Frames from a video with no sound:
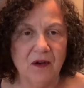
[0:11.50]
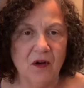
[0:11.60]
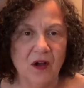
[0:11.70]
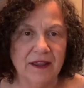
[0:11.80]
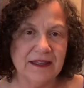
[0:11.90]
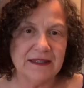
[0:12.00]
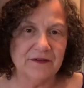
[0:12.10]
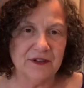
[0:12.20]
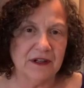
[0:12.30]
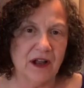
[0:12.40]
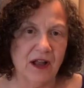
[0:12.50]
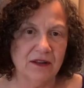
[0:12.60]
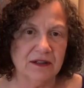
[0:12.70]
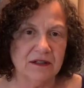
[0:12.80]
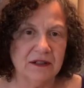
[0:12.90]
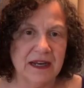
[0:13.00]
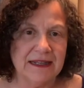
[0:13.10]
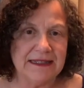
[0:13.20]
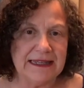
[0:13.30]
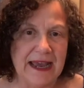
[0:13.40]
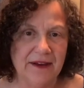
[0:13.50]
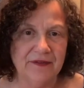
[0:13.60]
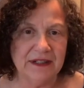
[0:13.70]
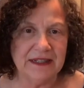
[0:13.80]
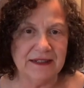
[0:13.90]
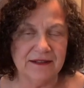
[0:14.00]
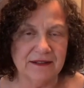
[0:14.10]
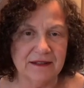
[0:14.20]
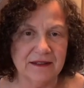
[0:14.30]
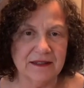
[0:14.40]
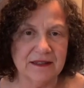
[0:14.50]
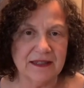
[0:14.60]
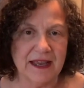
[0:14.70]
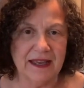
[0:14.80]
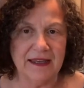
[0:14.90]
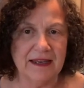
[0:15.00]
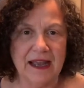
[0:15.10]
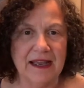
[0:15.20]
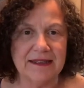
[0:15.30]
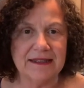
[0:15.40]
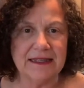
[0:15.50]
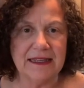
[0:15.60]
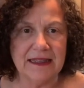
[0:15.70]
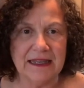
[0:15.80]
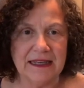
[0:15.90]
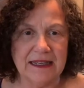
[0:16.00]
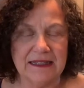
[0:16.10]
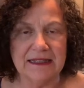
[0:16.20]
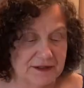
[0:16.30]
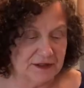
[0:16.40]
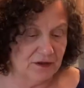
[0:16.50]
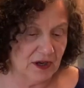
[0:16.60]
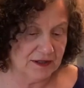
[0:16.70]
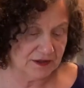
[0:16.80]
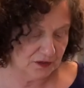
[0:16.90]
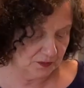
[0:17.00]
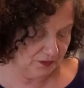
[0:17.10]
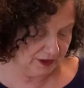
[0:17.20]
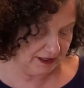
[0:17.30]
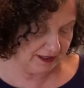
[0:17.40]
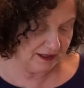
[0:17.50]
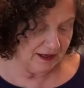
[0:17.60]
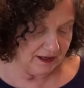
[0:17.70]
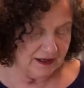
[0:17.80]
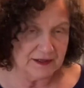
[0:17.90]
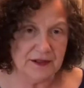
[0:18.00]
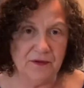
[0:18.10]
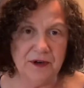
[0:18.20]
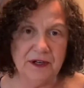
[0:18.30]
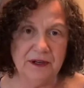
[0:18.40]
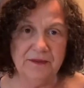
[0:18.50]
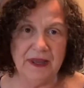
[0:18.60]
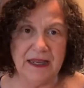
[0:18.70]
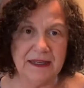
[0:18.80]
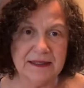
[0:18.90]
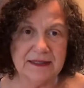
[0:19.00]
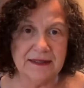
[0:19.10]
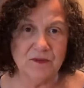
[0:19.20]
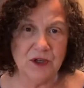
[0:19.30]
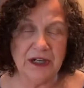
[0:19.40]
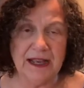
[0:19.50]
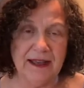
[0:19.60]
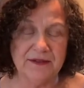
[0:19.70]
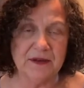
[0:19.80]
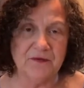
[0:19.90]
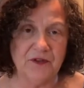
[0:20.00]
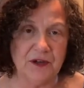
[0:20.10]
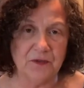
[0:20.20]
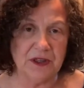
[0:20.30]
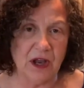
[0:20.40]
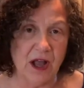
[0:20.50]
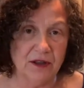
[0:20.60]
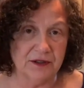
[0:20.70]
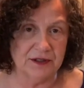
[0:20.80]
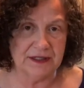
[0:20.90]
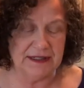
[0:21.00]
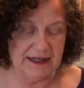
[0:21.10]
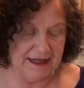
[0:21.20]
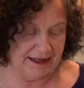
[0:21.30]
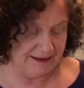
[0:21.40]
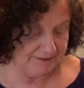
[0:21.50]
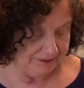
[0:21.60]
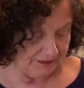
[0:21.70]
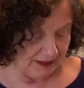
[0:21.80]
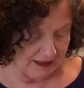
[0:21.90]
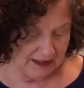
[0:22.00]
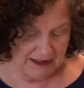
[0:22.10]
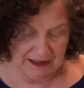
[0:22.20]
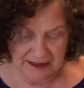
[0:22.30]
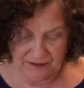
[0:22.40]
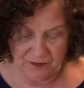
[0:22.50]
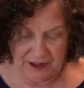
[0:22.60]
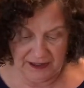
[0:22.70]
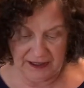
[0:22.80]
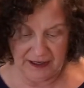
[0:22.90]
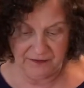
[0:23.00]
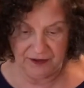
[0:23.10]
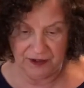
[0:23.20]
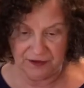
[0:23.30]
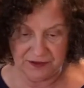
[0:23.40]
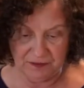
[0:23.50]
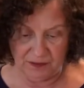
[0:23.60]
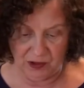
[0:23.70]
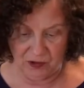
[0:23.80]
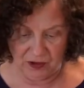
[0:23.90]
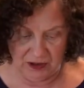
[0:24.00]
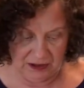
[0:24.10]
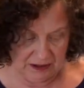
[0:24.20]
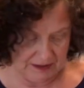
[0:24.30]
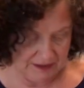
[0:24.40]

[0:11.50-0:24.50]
all the different color daffodils and hyacinthias are also pretty. So we're gonna have some fun with colors today. And what I have here is a bowl,